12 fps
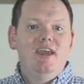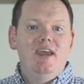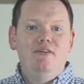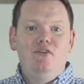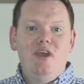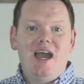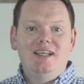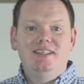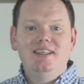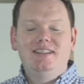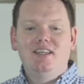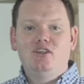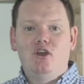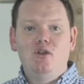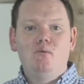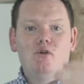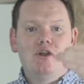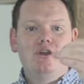If you actually sit down
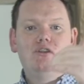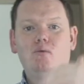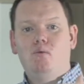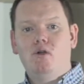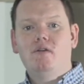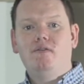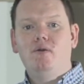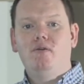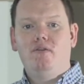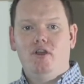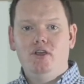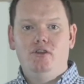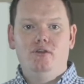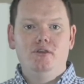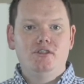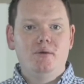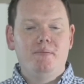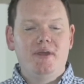and work out the workflow of how you do
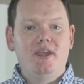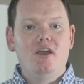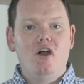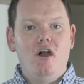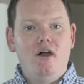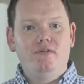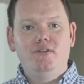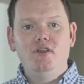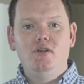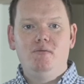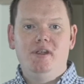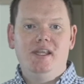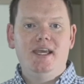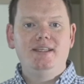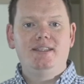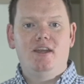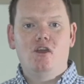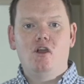something, often you realize
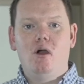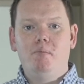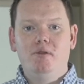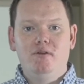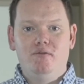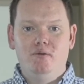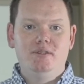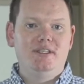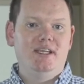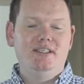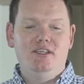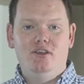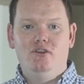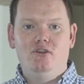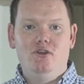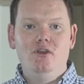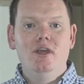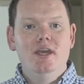that a couple of those things that you
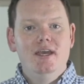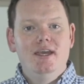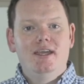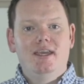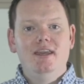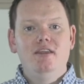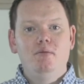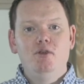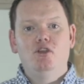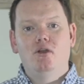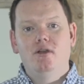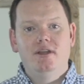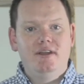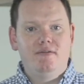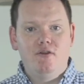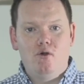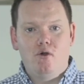do can either be done in a different